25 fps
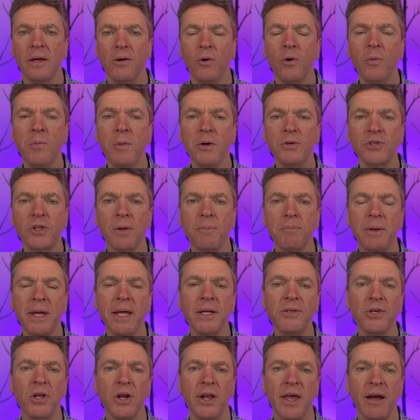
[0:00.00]
Almost
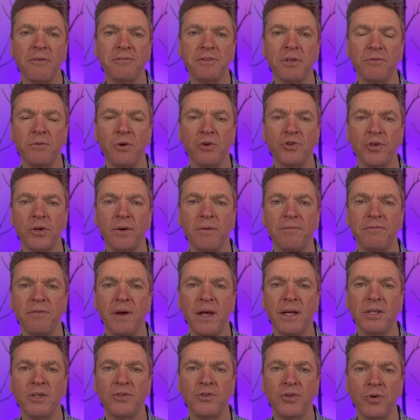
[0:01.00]
immediately after Russia
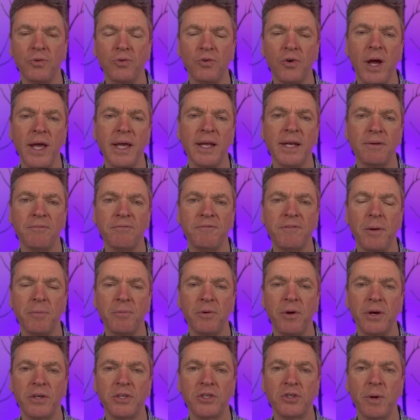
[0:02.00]
invaded Ukraine in
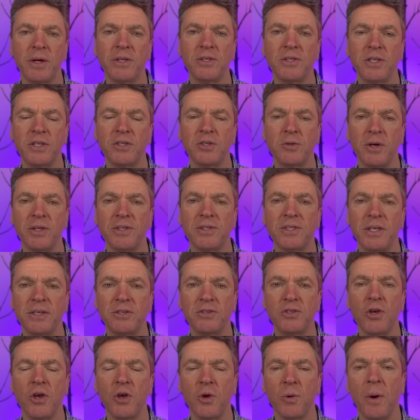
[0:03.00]
February
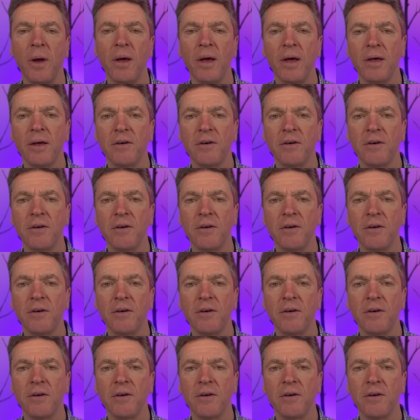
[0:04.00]
2022,